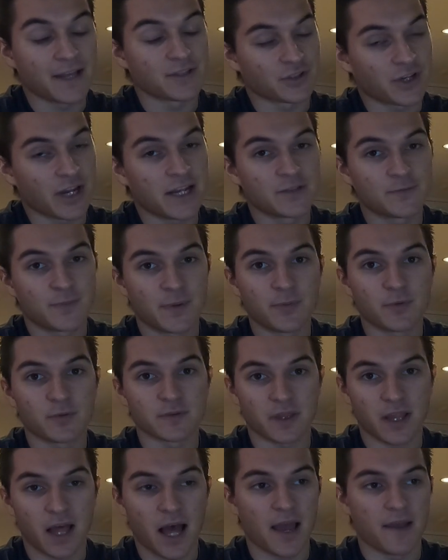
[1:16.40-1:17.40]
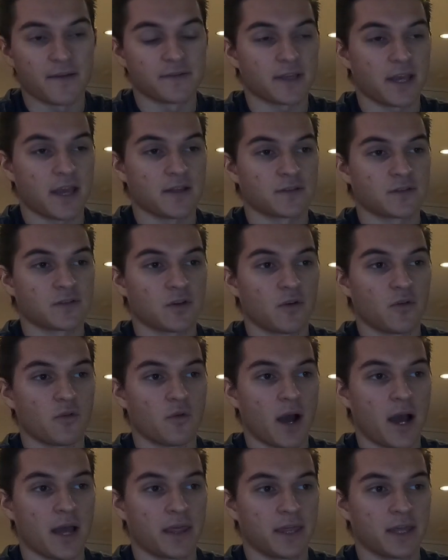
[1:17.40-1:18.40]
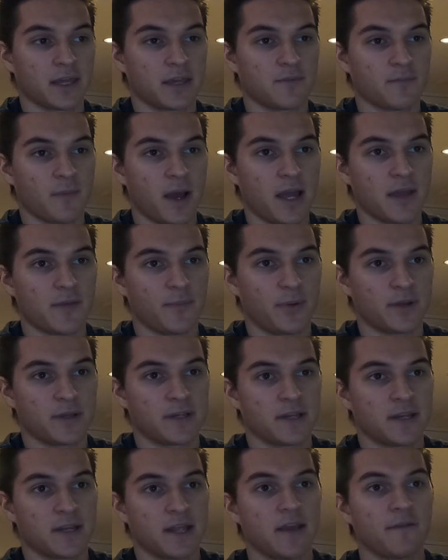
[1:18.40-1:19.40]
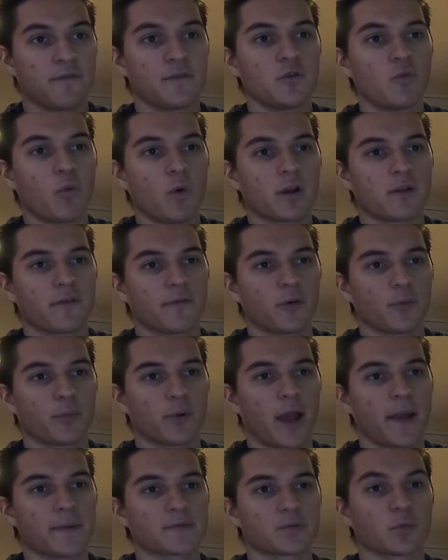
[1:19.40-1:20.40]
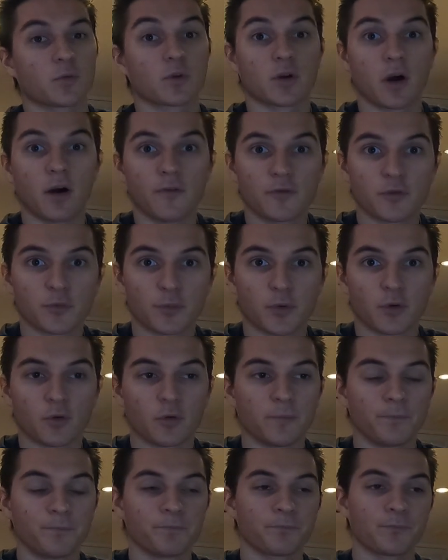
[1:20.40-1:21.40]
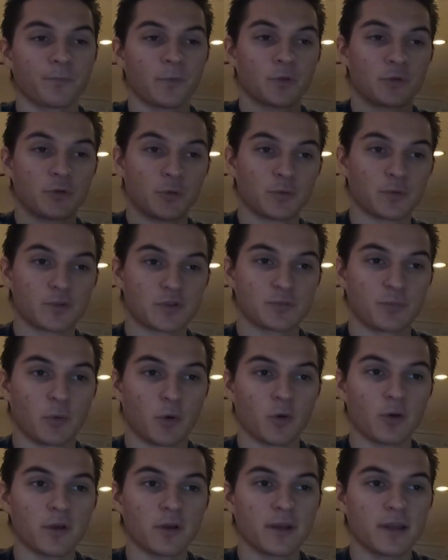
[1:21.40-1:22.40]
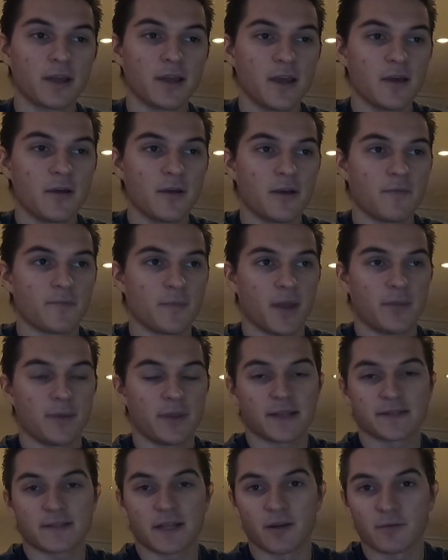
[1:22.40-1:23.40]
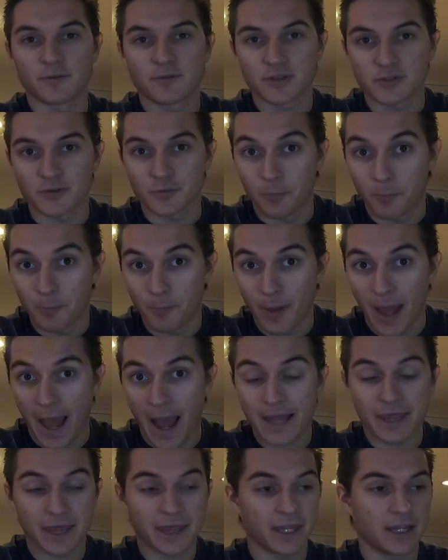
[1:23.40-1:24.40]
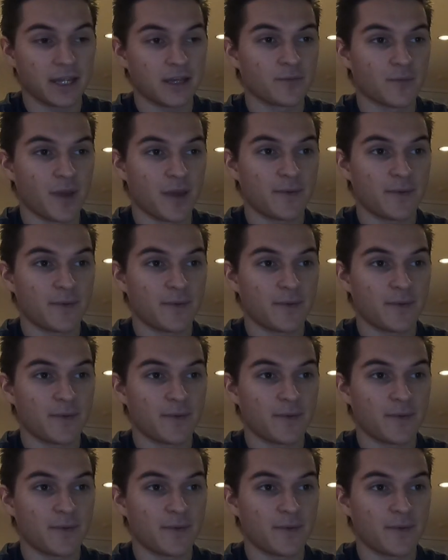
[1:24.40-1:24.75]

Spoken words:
changed people's lives. And so I think, in my opinion, if you want to feel perhaps more comfortable doing the sport, maybe that's not such a bad thing.